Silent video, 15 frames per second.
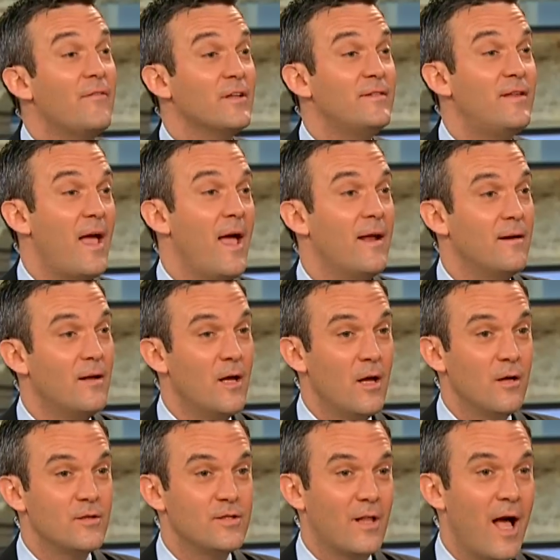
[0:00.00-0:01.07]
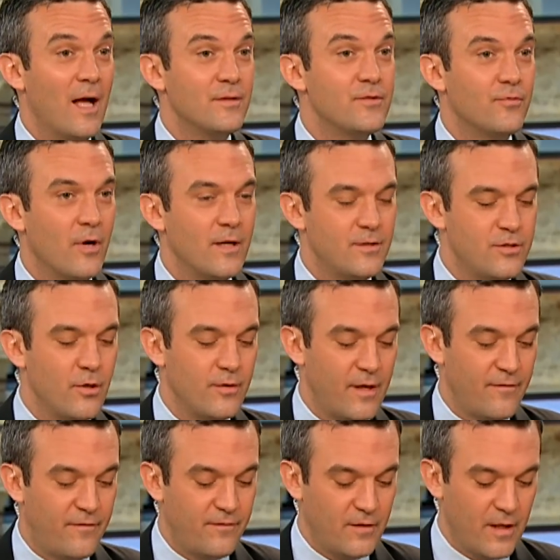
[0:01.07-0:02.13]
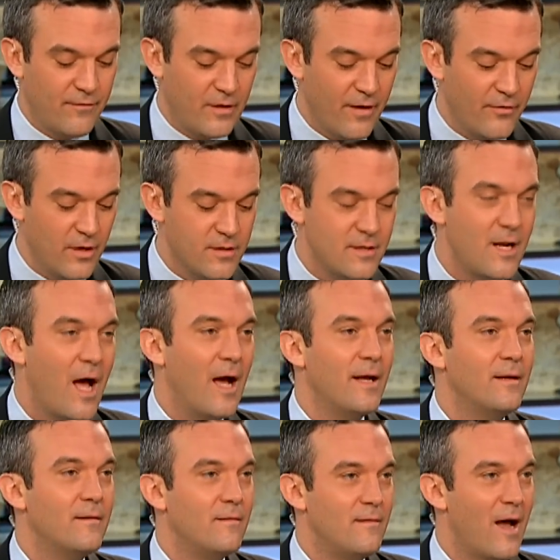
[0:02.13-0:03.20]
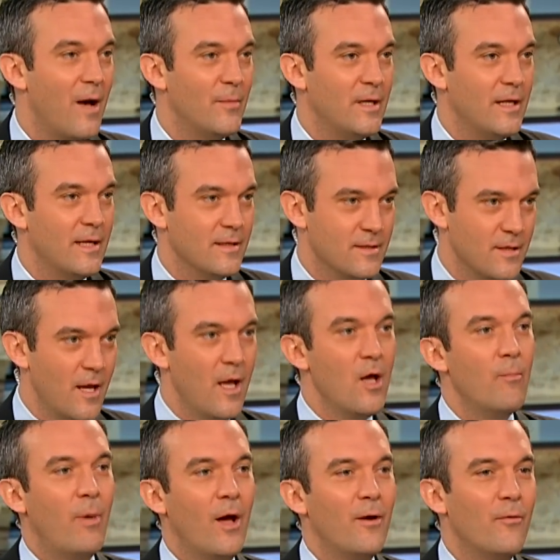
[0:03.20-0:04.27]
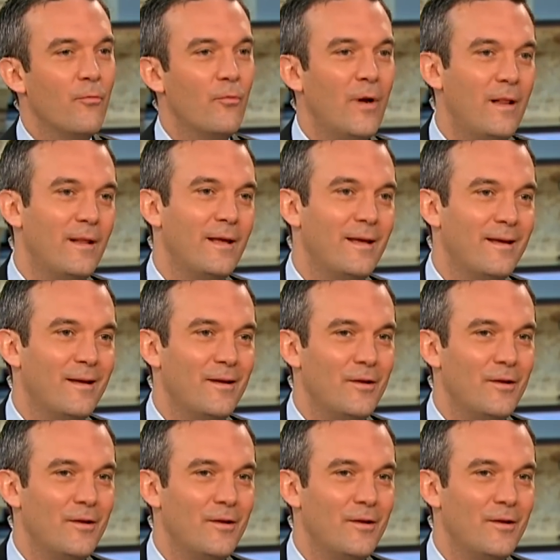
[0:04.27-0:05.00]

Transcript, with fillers: and 10 mm -hmm. slots, right? Mm -hmm. So they've they've given us nine nominees. But really,